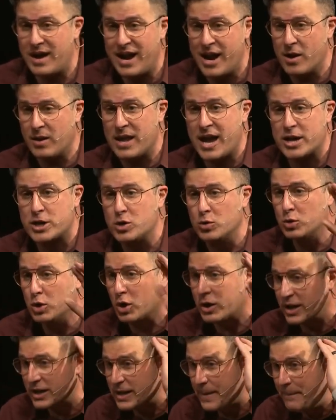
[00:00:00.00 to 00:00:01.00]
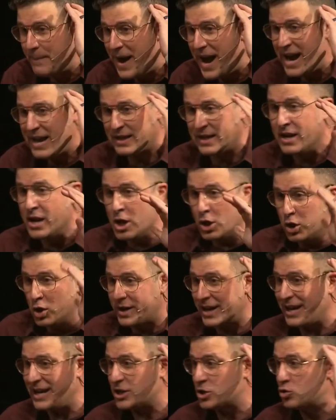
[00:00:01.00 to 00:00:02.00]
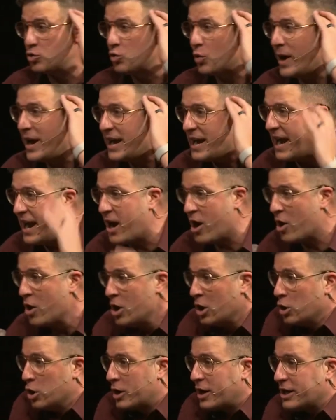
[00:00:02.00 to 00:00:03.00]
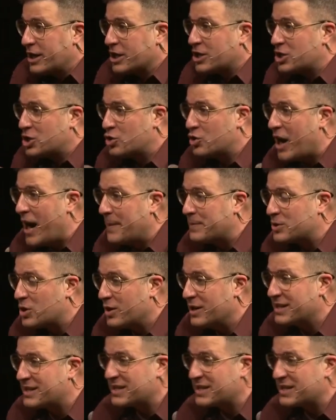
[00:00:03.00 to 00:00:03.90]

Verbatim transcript: airline, you look at the pilot, look at his gray hair, look at the stripes on his